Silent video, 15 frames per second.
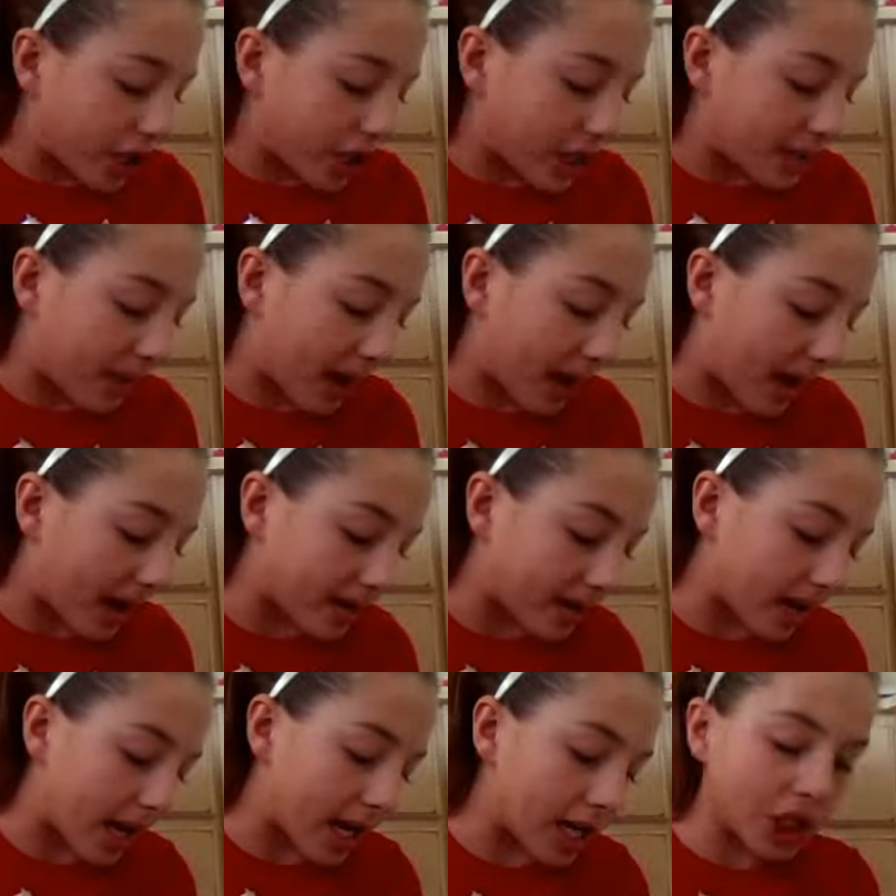cheese pies,
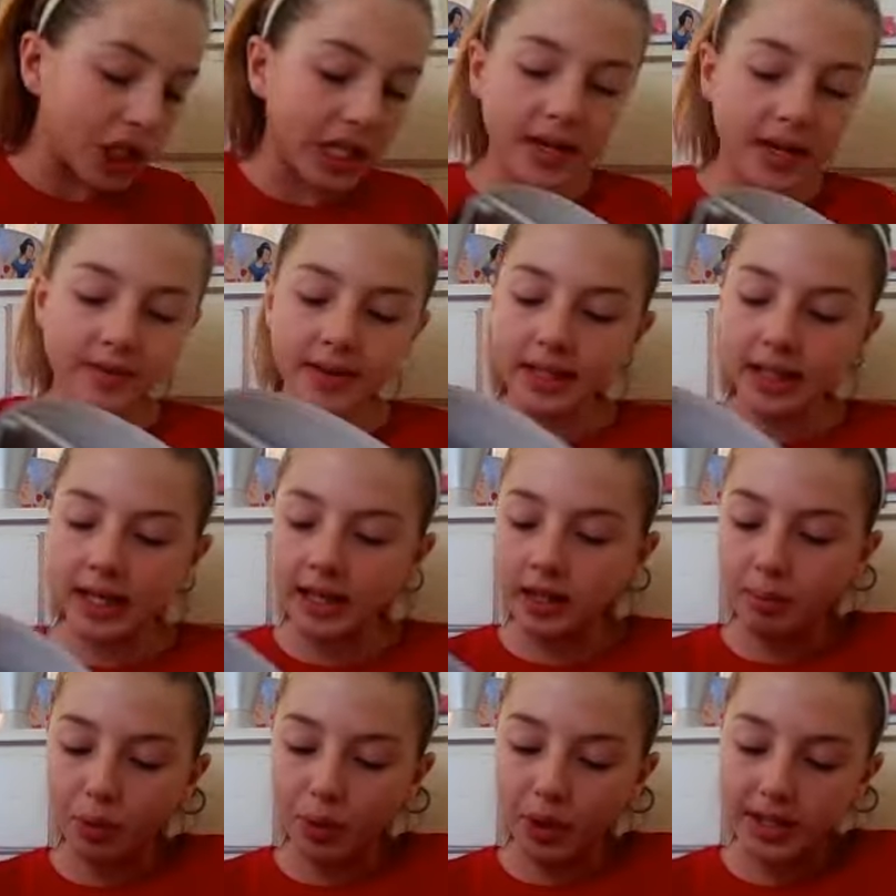and she even let the
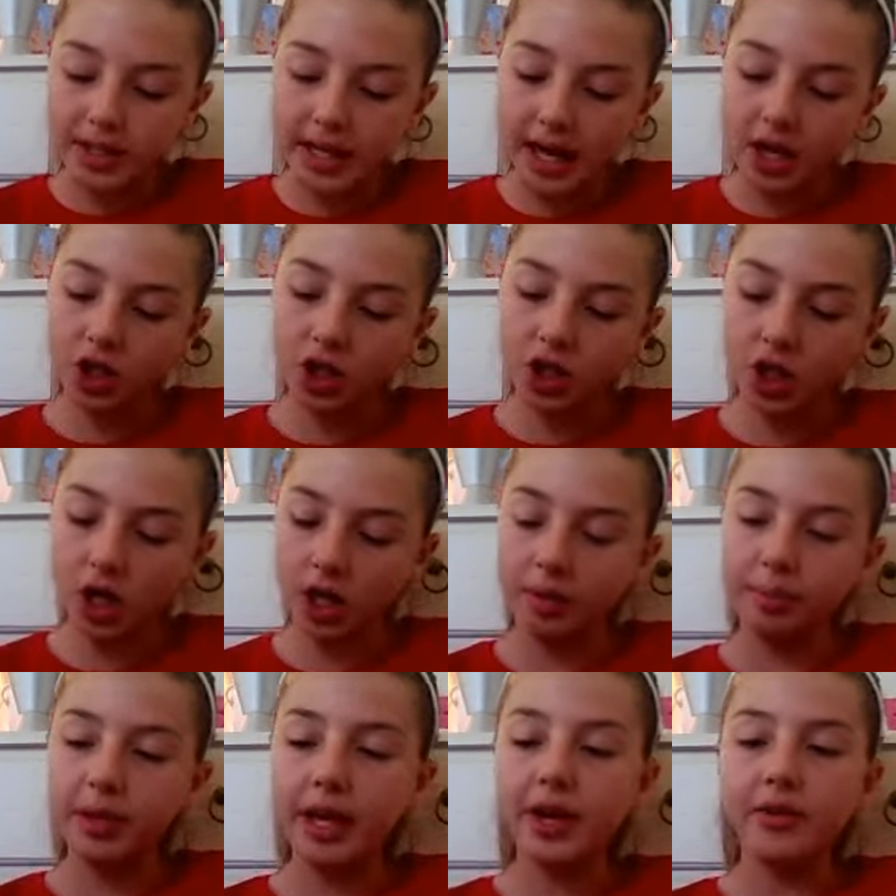boys catch her on the
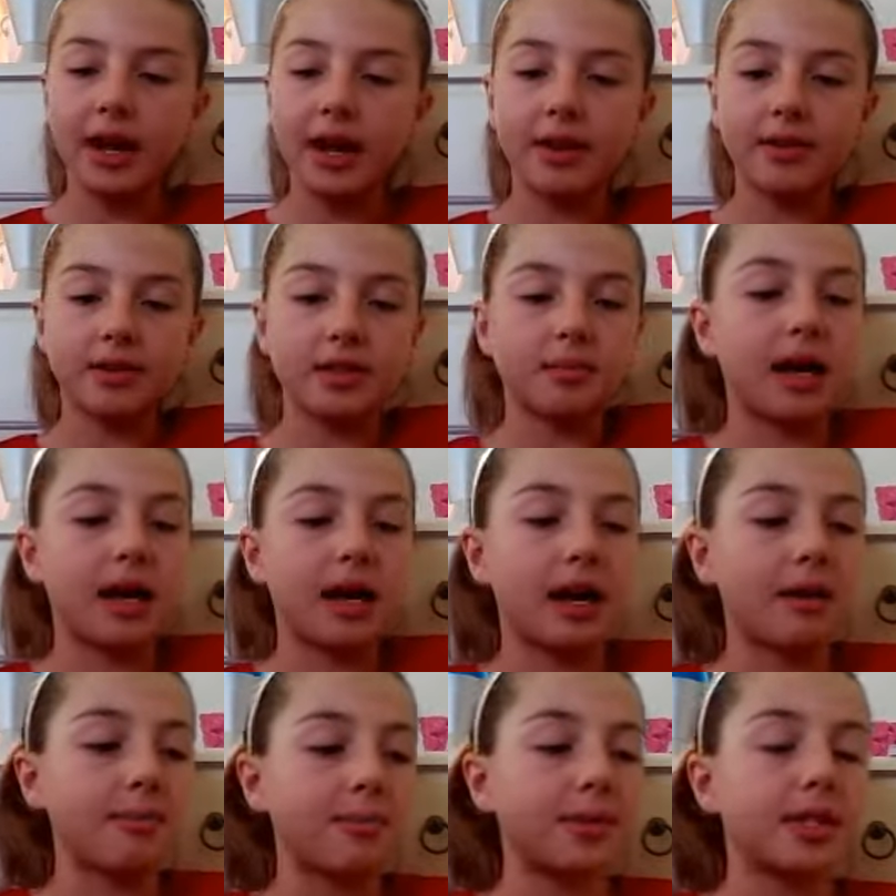playground
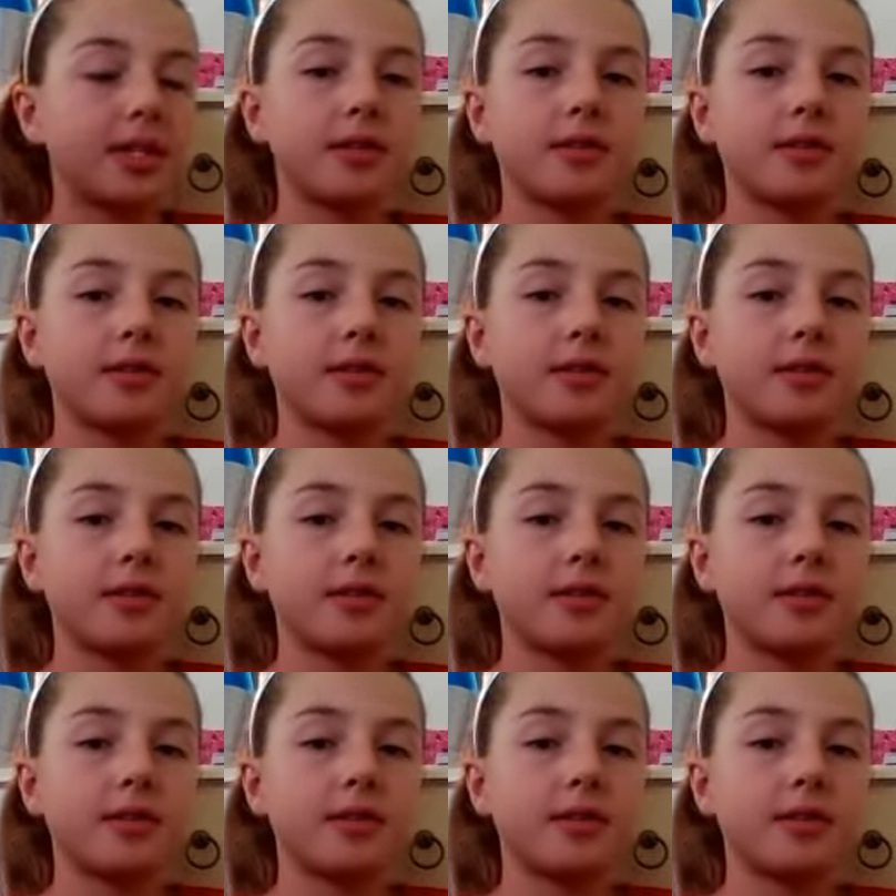sometimes.